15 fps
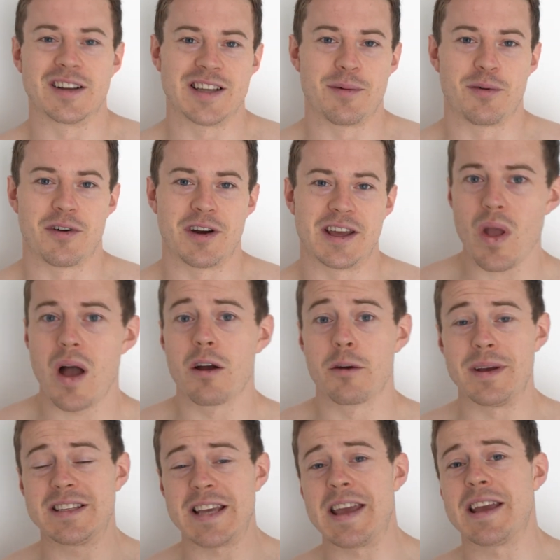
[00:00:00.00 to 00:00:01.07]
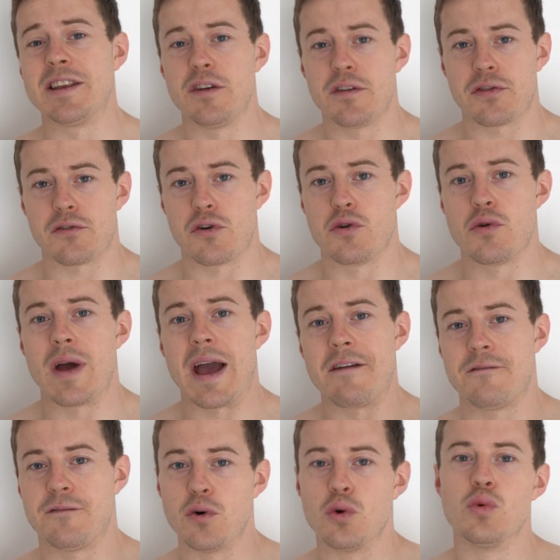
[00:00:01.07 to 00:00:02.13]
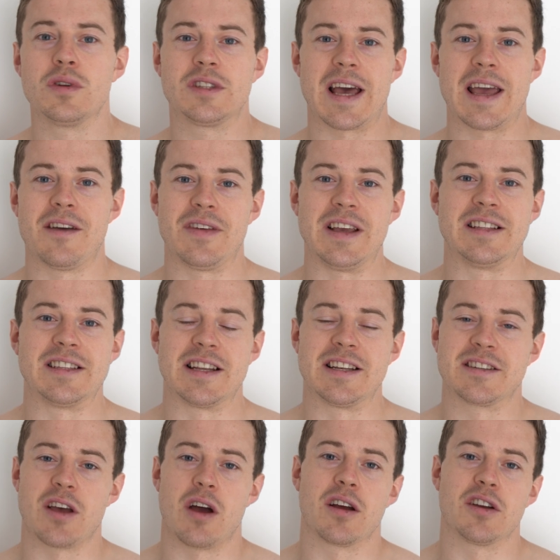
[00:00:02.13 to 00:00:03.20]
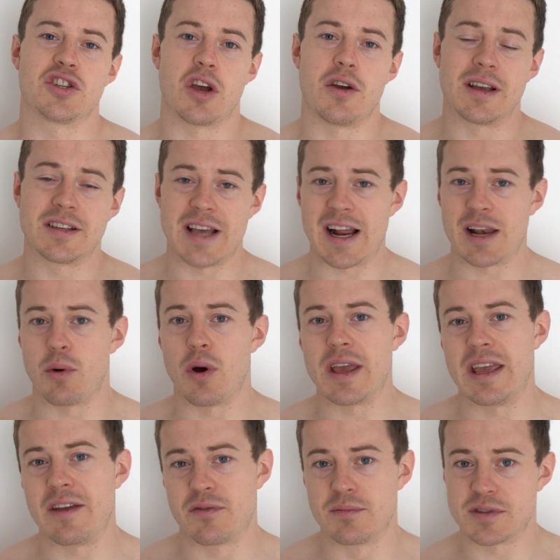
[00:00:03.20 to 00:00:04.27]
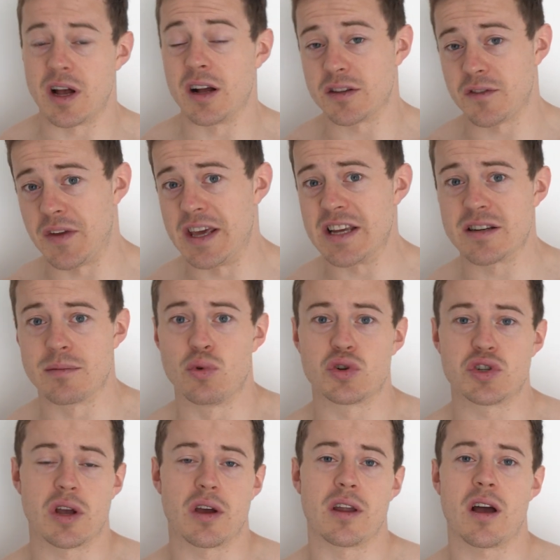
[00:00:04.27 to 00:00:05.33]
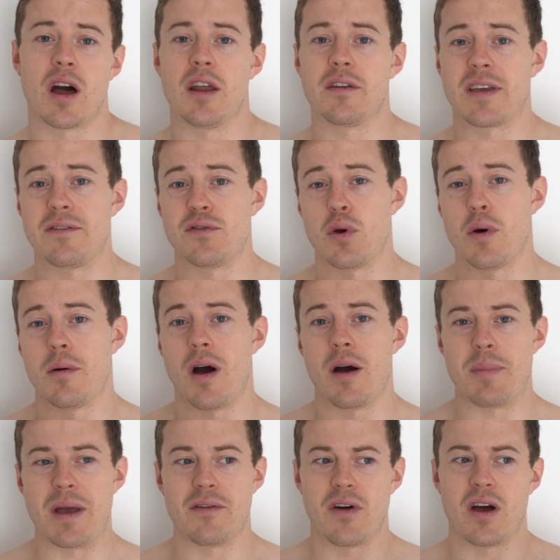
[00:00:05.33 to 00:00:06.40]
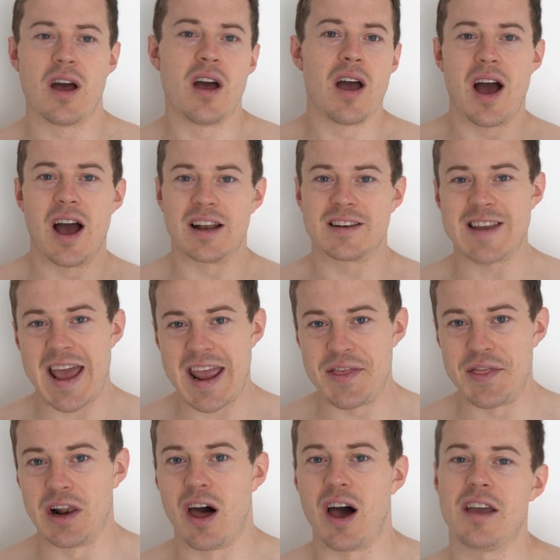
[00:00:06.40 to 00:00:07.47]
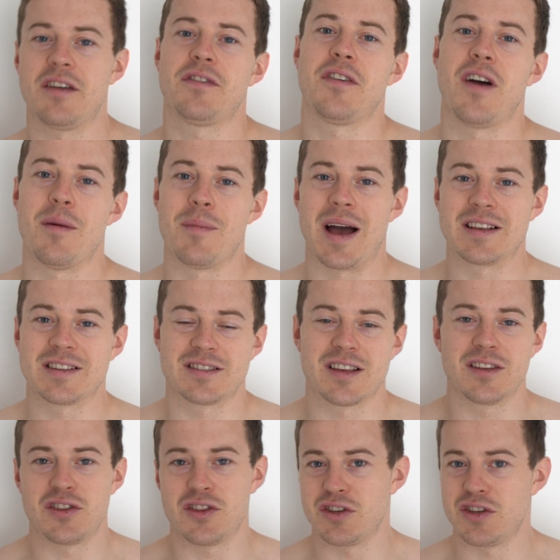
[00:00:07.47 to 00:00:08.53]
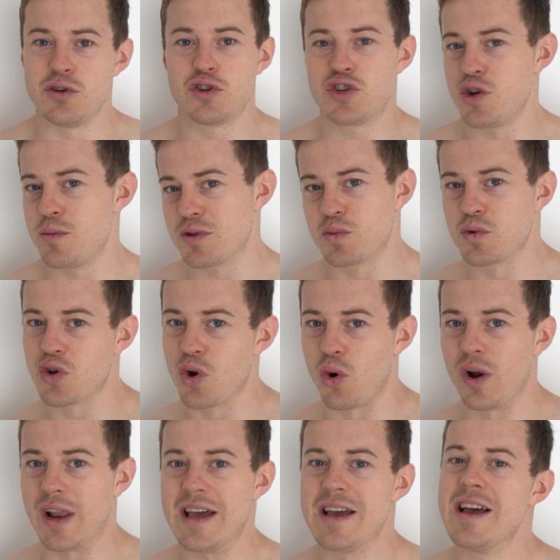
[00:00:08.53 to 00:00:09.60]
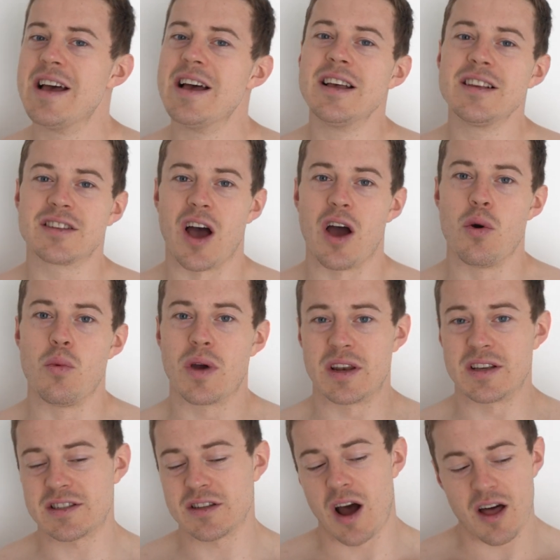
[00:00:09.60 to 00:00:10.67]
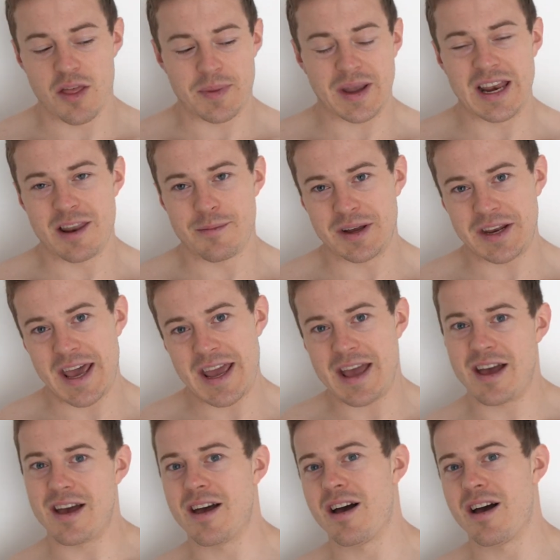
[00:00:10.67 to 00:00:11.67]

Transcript: up already. I'm going to be taking you through a full day of eating. So I'm going to show you exactly what I eat from start to finish. I'm also going to kind of give you a bit of a day in the life, as the YouTubers would call it. So we're going to start at the beginning of my day.